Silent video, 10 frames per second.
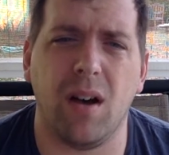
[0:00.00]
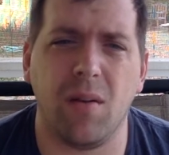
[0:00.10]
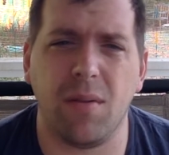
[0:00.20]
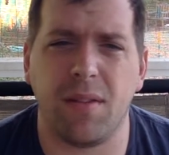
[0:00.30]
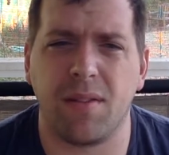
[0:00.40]

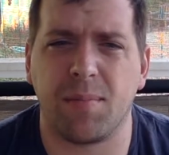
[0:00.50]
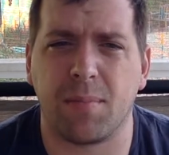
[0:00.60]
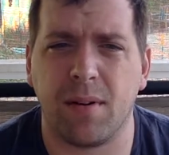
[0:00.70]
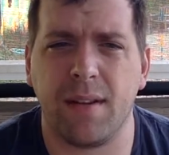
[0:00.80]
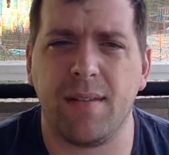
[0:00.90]
with the
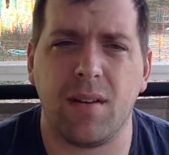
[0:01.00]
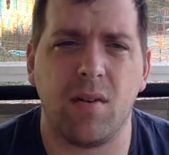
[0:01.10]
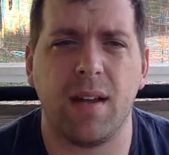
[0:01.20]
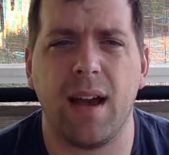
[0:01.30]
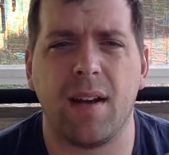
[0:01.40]
springs
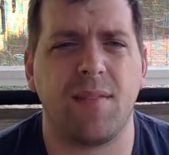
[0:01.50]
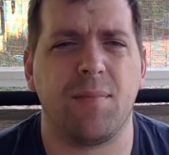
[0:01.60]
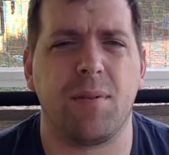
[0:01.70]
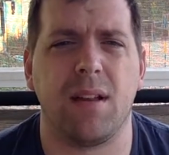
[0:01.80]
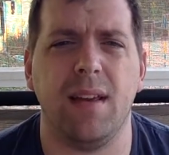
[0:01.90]
going out of
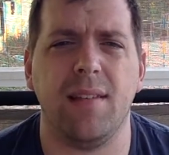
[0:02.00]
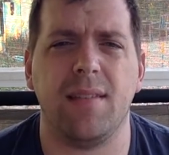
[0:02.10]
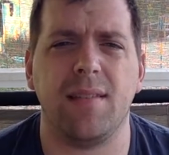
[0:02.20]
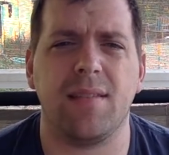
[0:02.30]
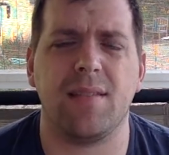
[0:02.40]
place
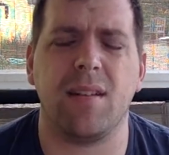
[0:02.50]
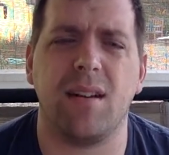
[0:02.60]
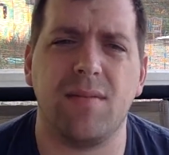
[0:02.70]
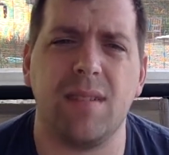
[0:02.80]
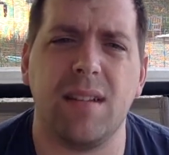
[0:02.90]
and
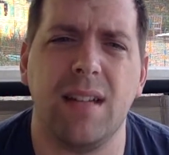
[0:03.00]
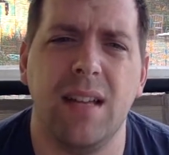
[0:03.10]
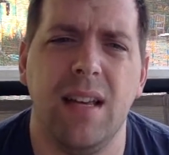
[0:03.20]
stuff, and